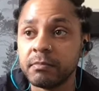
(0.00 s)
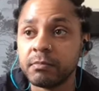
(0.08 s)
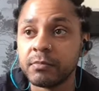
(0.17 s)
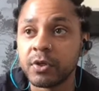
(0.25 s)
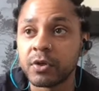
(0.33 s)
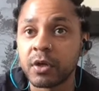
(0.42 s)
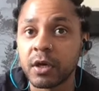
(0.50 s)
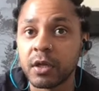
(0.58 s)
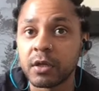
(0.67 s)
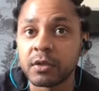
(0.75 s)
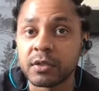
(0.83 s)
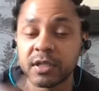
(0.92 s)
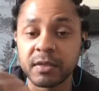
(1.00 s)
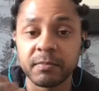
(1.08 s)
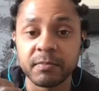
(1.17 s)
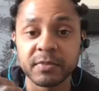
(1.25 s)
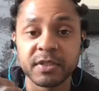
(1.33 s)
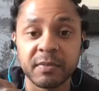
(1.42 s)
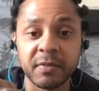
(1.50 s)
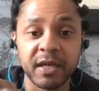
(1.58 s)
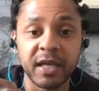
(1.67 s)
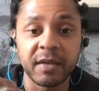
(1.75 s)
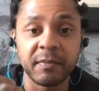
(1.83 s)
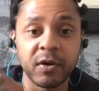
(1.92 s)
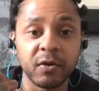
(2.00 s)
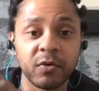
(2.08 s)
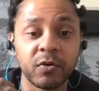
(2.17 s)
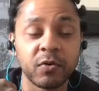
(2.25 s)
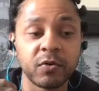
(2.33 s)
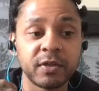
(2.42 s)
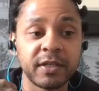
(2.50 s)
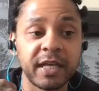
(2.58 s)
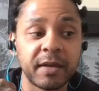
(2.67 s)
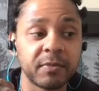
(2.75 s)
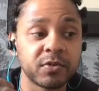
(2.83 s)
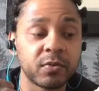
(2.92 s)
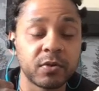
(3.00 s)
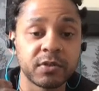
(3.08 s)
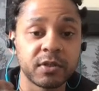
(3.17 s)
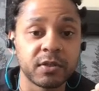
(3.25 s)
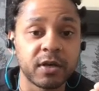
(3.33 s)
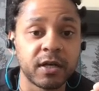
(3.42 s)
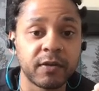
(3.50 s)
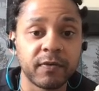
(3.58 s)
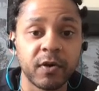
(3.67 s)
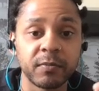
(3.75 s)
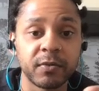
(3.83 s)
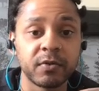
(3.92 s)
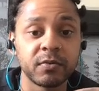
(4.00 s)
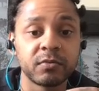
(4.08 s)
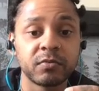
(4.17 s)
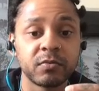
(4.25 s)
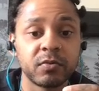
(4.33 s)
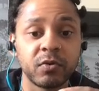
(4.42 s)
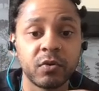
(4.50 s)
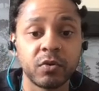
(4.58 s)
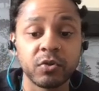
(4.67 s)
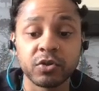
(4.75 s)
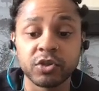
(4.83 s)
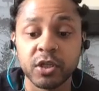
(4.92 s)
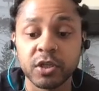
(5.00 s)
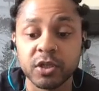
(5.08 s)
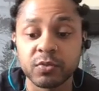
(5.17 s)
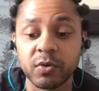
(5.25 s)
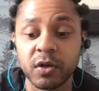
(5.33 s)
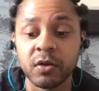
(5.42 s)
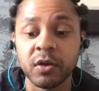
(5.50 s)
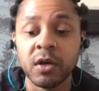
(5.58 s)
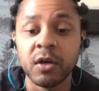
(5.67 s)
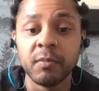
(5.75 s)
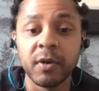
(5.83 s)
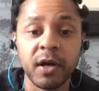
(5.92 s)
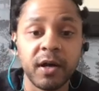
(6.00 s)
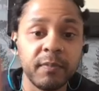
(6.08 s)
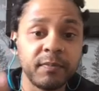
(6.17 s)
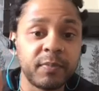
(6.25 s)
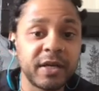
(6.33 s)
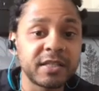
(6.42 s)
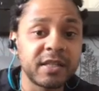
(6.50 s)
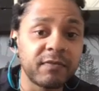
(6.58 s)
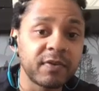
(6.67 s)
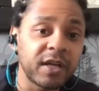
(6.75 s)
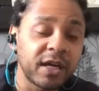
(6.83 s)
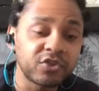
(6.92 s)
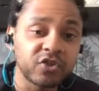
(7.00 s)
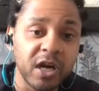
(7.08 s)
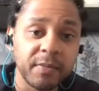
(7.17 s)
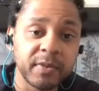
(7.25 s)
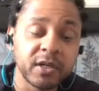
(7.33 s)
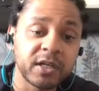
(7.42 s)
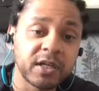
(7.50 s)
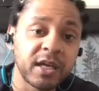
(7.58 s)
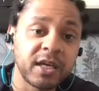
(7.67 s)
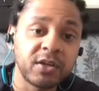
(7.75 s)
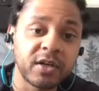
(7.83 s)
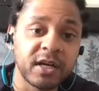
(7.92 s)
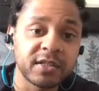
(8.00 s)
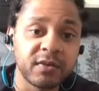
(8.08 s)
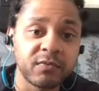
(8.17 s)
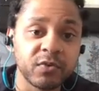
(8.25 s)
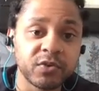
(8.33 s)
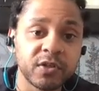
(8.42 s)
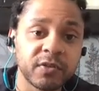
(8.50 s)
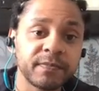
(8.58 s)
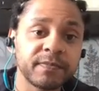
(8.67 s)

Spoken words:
you can send me an email or DM as well to kind of help you on your journey as well. But peace, love and light, tribe, and I'm going to hit you guys up real soon.